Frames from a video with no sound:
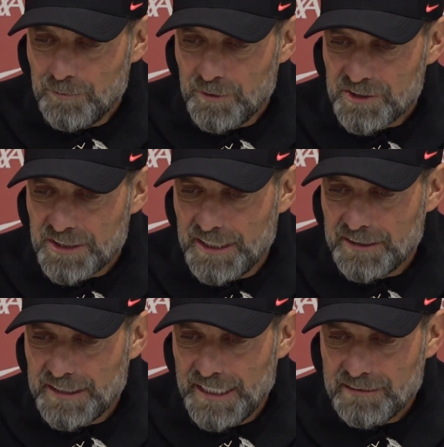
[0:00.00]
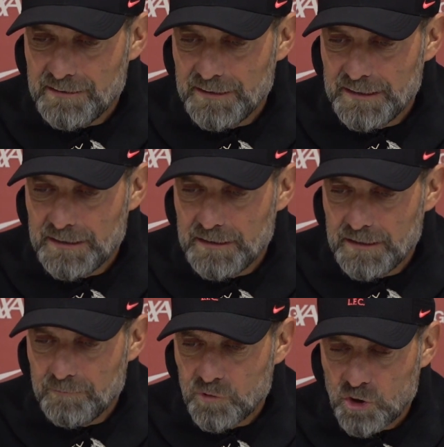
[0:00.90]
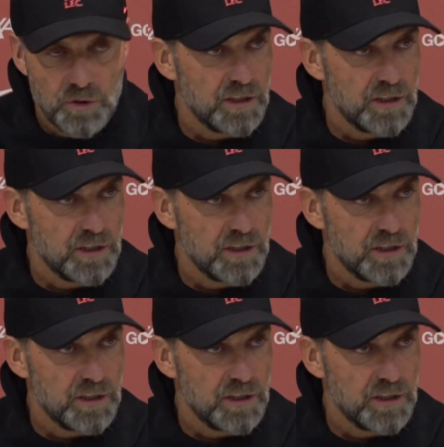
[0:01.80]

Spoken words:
withstand that, and so